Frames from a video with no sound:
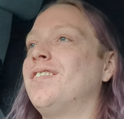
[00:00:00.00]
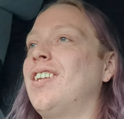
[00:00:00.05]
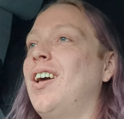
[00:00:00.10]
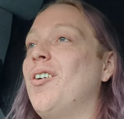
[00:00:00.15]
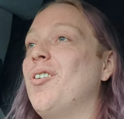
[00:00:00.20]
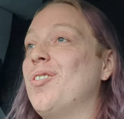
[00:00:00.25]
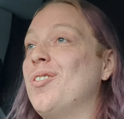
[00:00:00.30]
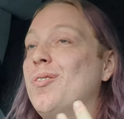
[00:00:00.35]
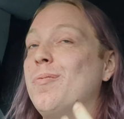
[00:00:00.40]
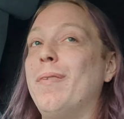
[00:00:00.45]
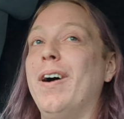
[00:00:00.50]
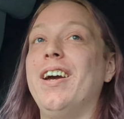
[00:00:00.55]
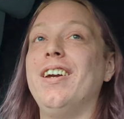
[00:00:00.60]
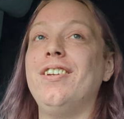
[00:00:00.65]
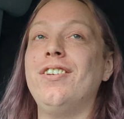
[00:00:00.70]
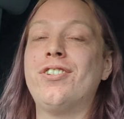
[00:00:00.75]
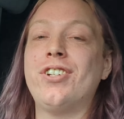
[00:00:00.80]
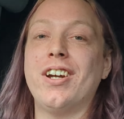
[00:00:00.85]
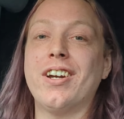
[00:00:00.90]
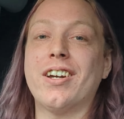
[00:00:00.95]
I wouldn't
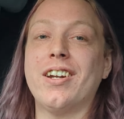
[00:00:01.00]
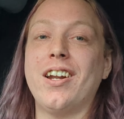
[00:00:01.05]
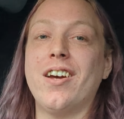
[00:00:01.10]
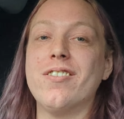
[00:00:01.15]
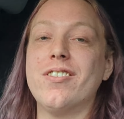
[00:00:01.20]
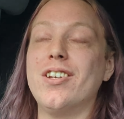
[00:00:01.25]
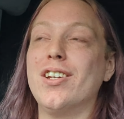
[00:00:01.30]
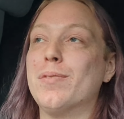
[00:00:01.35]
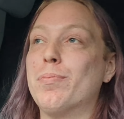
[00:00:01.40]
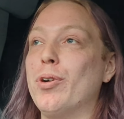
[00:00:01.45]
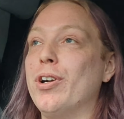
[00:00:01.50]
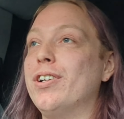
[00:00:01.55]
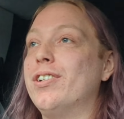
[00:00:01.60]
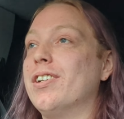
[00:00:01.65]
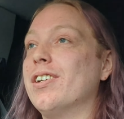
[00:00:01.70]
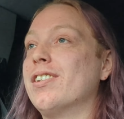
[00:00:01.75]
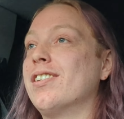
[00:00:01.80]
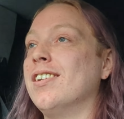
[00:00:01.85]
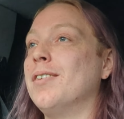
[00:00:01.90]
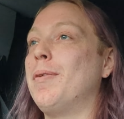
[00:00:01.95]
mind checking out these
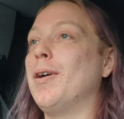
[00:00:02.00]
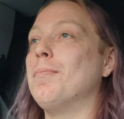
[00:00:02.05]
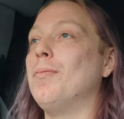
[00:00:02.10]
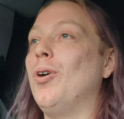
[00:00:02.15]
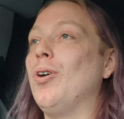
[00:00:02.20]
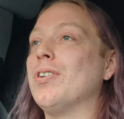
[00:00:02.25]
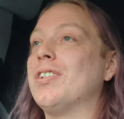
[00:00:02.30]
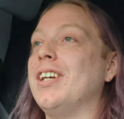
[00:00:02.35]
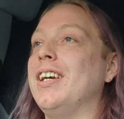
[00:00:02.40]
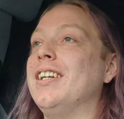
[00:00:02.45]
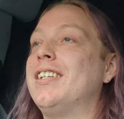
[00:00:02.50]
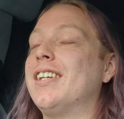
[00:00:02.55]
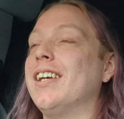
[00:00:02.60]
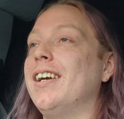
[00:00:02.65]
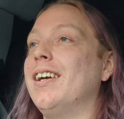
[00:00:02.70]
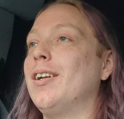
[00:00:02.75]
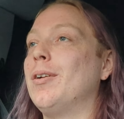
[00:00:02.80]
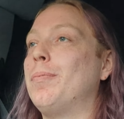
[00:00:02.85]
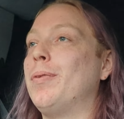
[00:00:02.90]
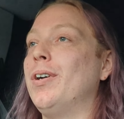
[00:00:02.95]
bridges in a bit more
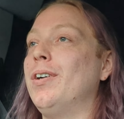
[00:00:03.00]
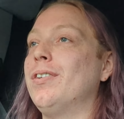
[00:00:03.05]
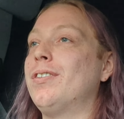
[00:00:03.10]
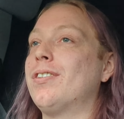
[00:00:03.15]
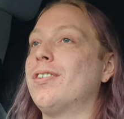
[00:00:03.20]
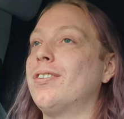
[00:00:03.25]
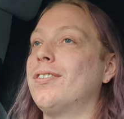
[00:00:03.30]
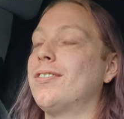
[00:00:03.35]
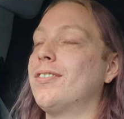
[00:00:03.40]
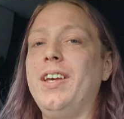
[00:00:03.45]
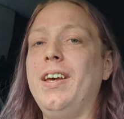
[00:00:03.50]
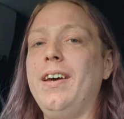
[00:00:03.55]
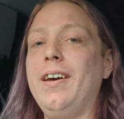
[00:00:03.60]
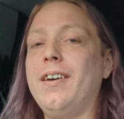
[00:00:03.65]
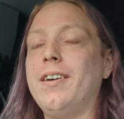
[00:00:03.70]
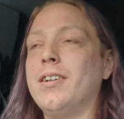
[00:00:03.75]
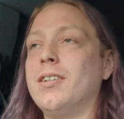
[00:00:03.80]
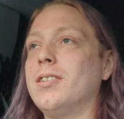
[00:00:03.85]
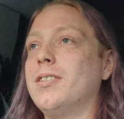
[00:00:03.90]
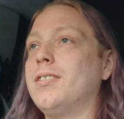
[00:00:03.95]
detail, but yeah,